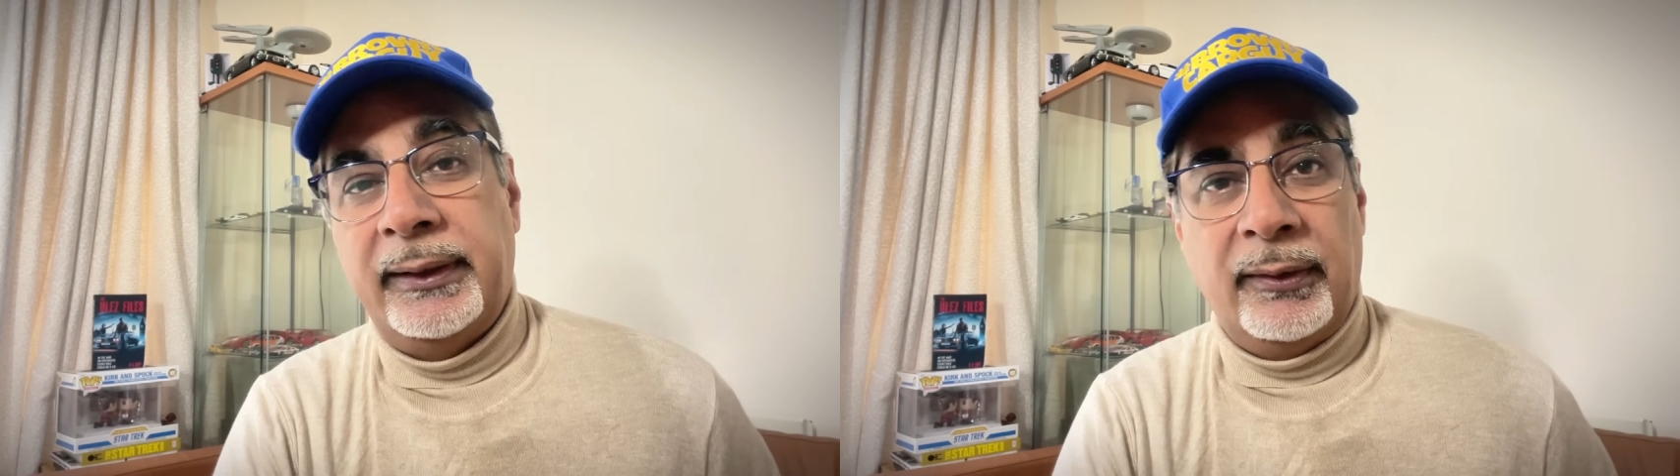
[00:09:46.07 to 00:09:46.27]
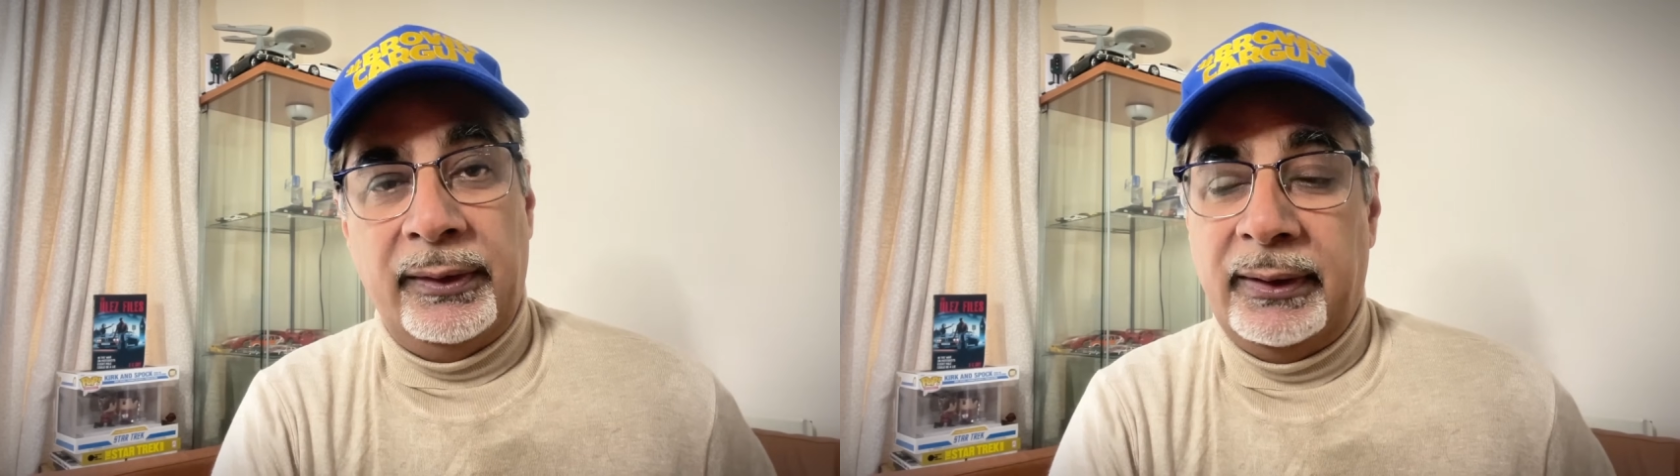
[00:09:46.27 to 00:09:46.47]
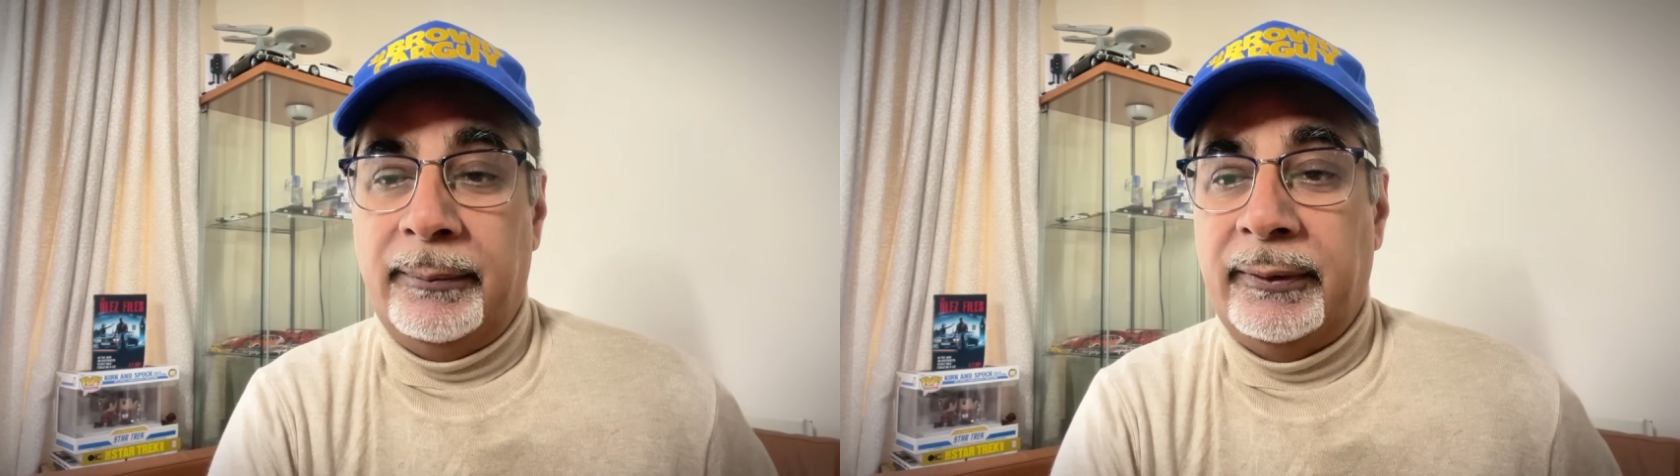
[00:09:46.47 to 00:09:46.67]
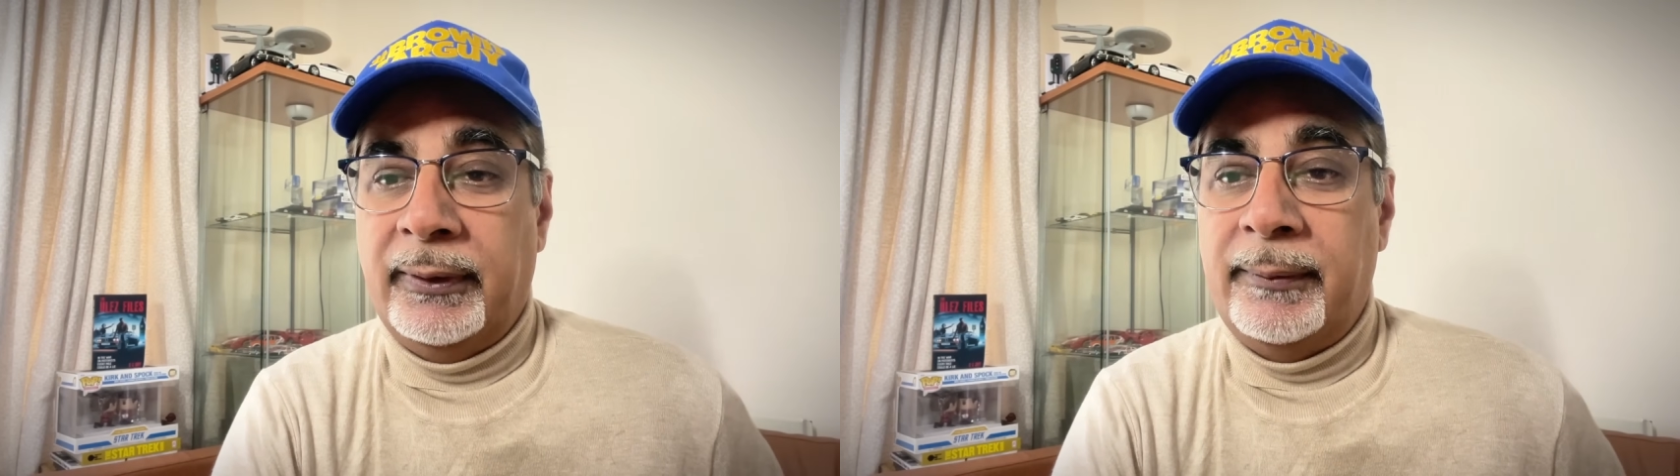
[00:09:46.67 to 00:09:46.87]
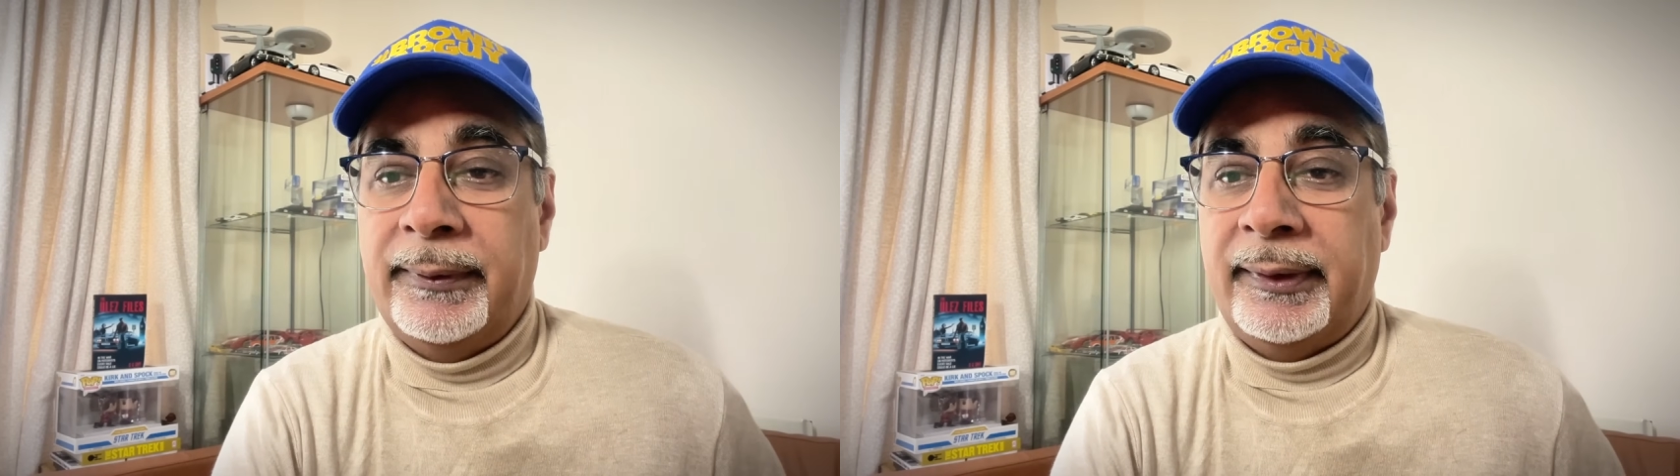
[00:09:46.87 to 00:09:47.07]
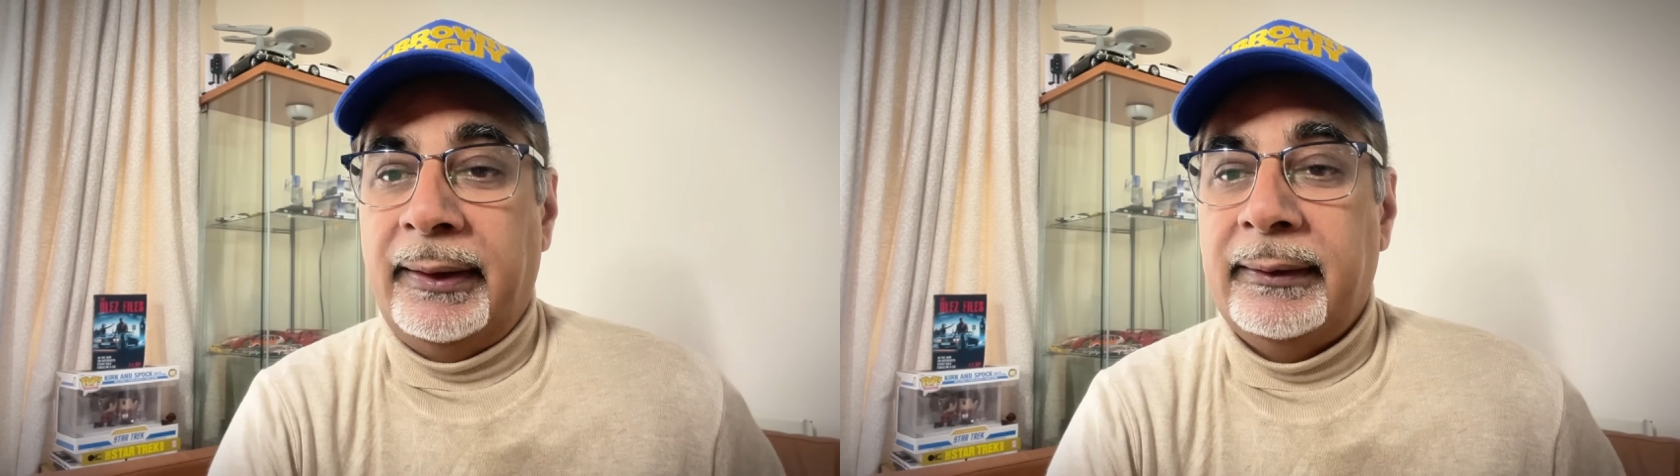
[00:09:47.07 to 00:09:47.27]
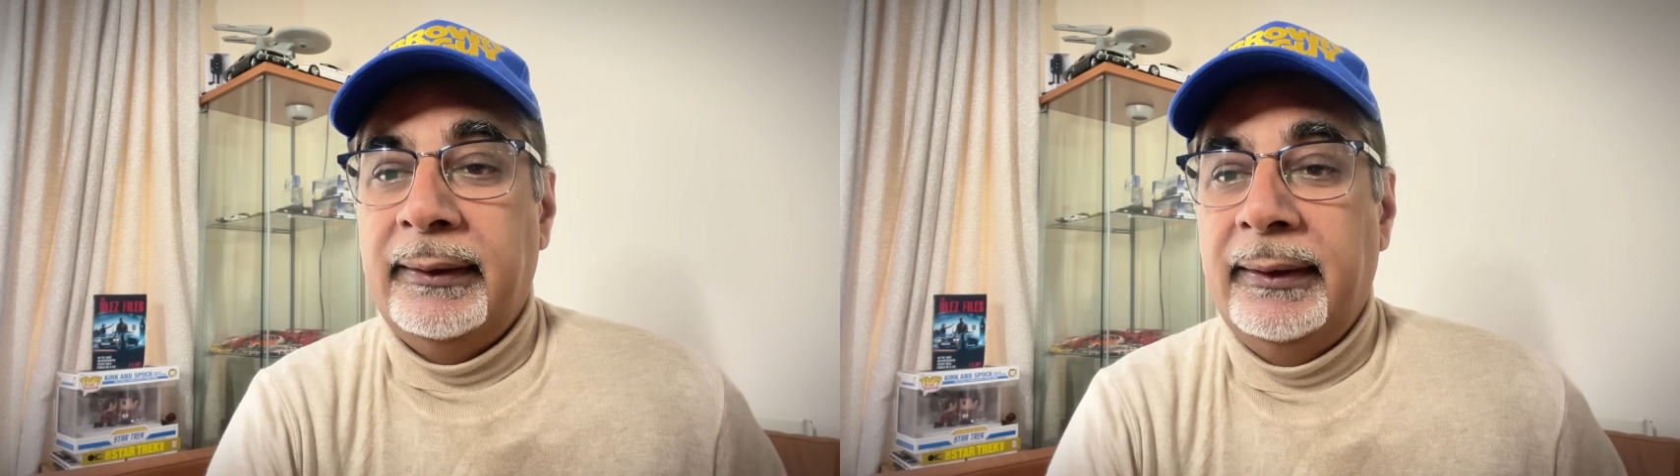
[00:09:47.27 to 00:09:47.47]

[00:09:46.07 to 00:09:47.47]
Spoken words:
it's only going to be 20%.